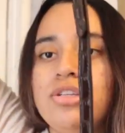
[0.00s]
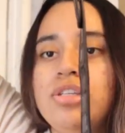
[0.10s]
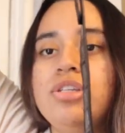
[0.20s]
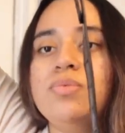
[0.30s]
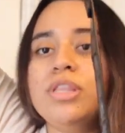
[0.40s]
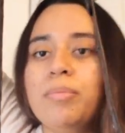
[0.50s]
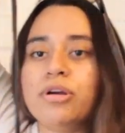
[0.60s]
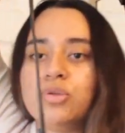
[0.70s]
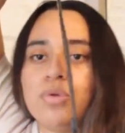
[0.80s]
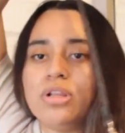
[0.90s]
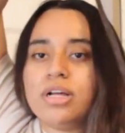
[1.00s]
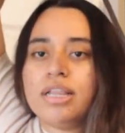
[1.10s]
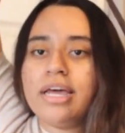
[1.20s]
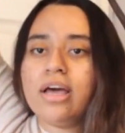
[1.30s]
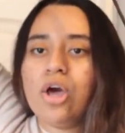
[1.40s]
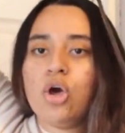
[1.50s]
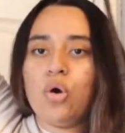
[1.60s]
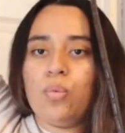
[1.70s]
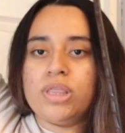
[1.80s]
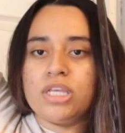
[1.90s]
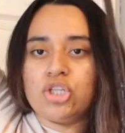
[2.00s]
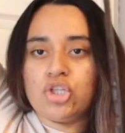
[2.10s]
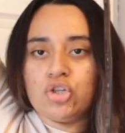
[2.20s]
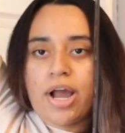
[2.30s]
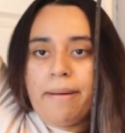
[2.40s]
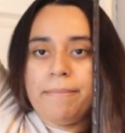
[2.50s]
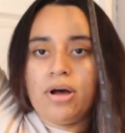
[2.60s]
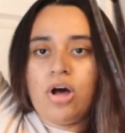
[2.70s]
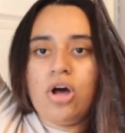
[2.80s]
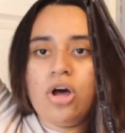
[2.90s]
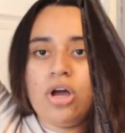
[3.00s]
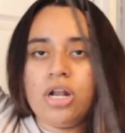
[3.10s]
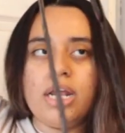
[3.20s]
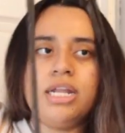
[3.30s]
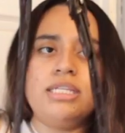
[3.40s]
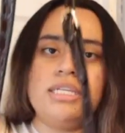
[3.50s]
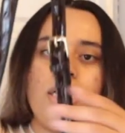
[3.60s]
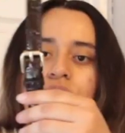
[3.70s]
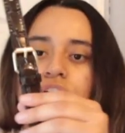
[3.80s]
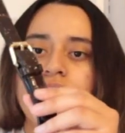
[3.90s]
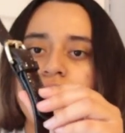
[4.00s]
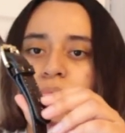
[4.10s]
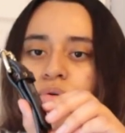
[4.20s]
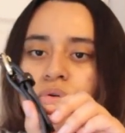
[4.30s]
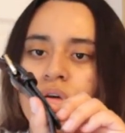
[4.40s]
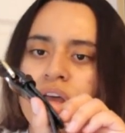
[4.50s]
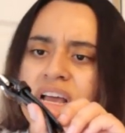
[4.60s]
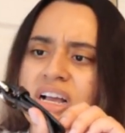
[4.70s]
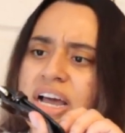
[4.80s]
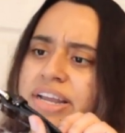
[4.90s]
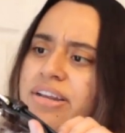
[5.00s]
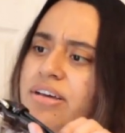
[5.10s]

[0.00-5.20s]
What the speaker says: So this is what the purse will look like with the strap on, and it's adjustable kind